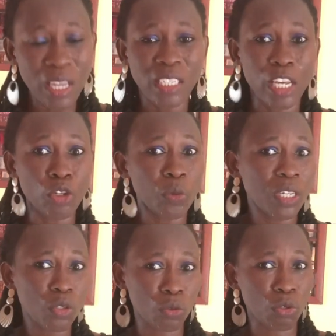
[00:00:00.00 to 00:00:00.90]
Yeah, you
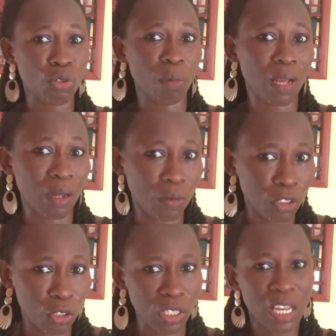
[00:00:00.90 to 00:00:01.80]
need to do some
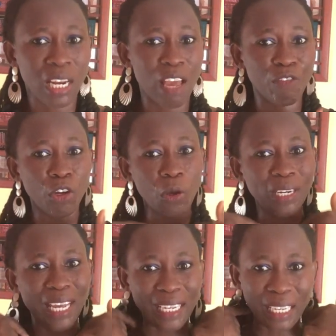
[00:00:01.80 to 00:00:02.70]
calculation. Like for your
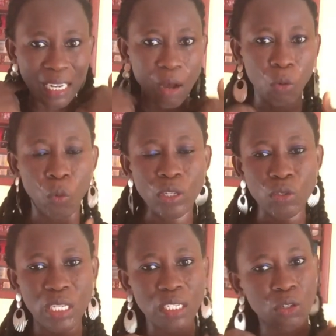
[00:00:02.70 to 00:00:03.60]
neck now, when you
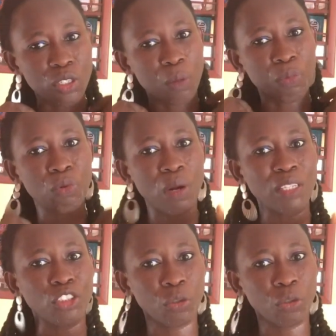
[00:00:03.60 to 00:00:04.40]
take your tape around your